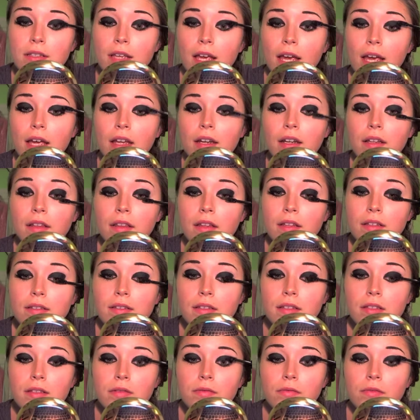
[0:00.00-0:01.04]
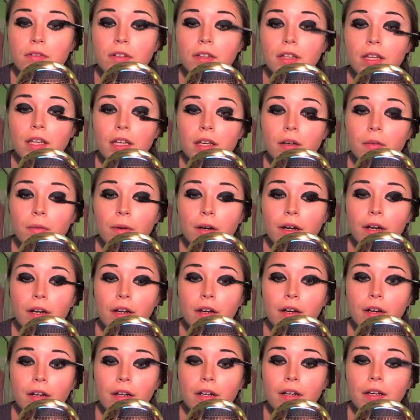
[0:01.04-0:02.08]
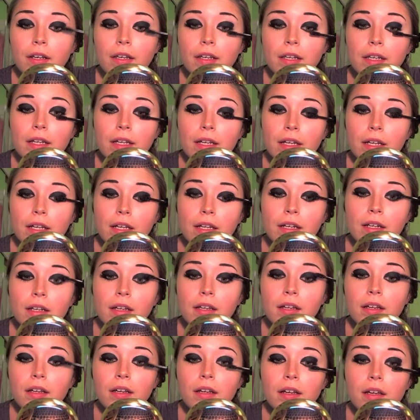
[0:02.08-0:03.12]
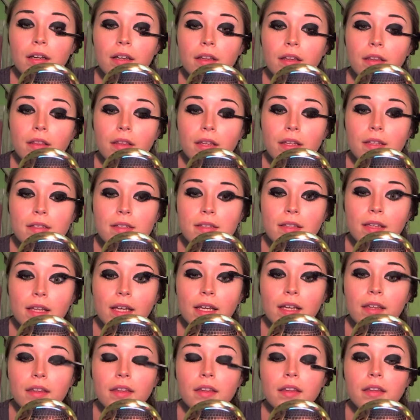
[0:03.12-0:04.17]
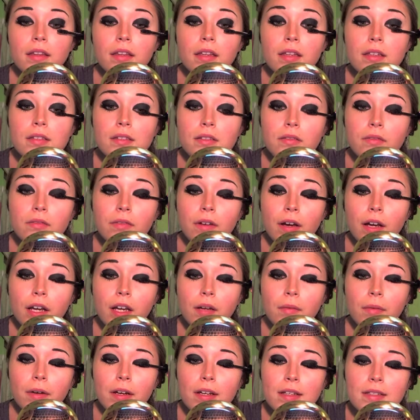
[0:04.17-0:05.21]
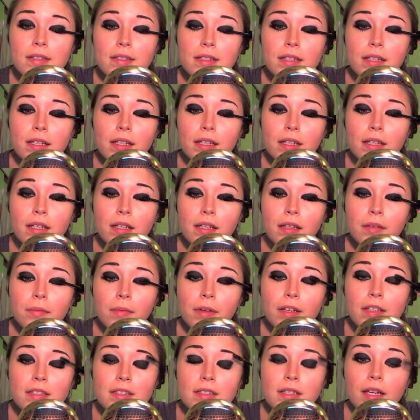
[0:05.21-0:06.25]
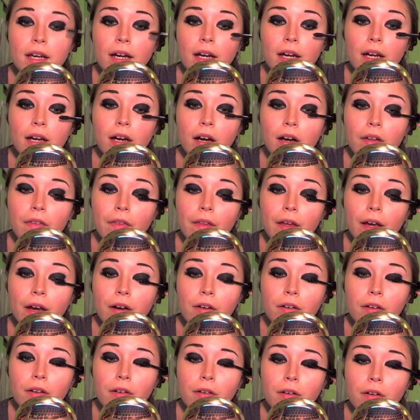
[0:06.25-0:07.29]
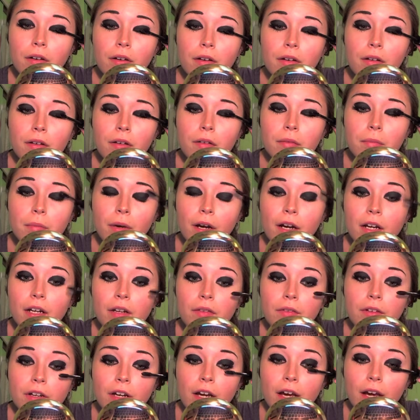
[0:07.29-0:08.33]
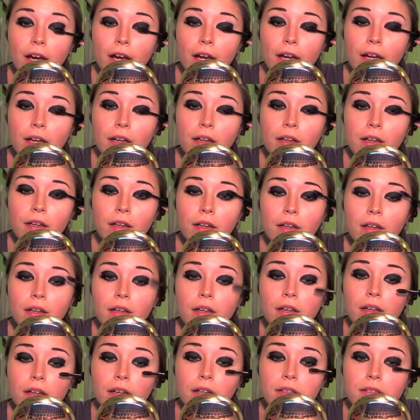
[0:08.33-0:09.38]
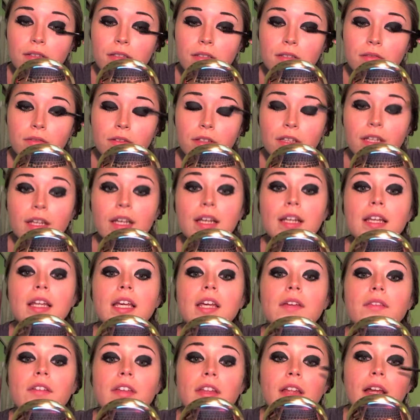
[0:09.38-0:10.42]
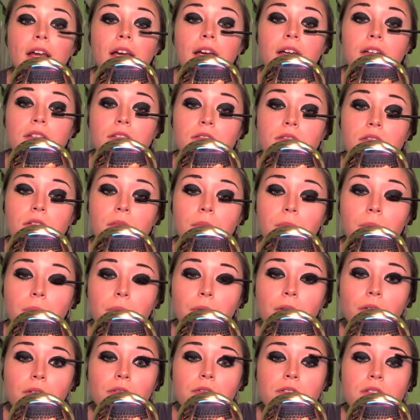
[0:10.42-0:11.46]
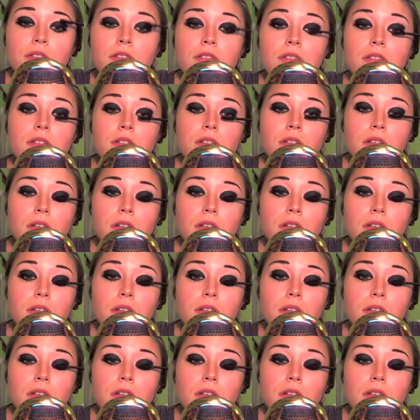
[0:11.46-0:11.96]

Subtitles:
and this is really where you're gonna need this volumizing mascara on the outer part of your eye, because it's really gonna give you that extra boost.